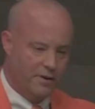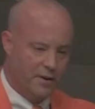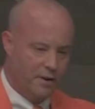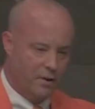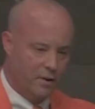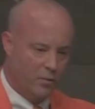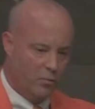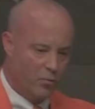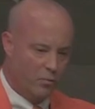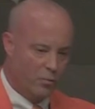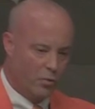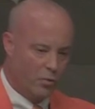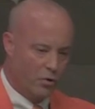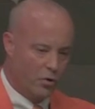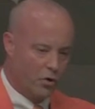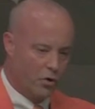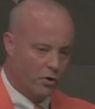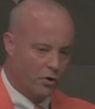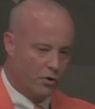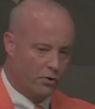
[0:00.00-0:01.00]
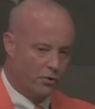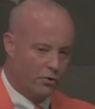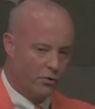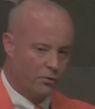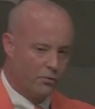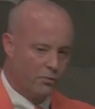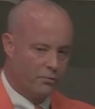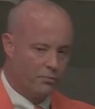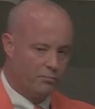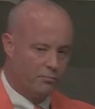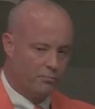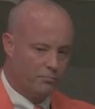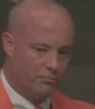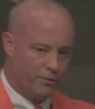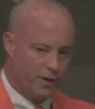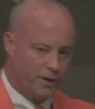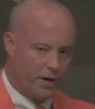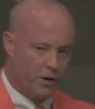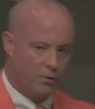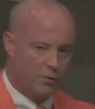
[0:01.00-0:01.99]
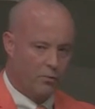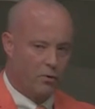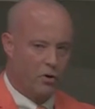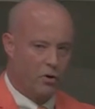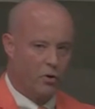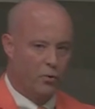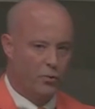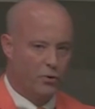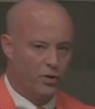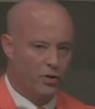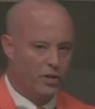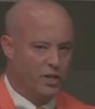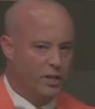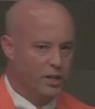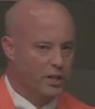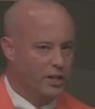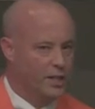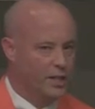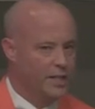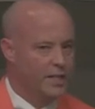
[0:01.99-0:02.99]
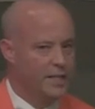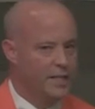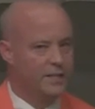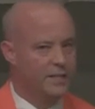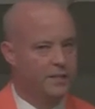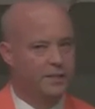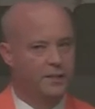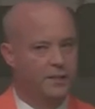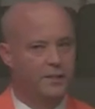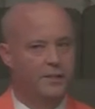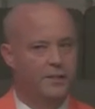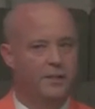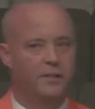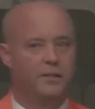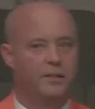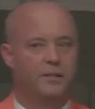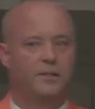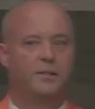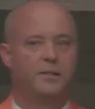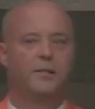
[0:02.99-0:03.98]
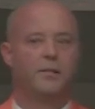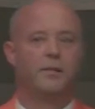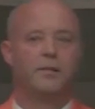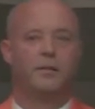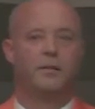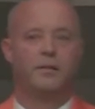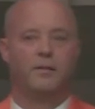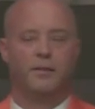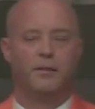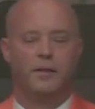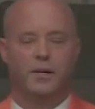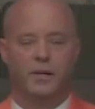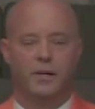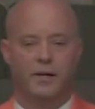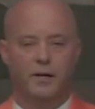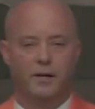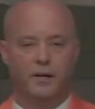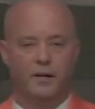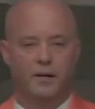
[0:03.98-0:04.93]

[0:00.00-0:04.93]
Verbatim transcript: them of the bitterness of slavery, of being in bondage and not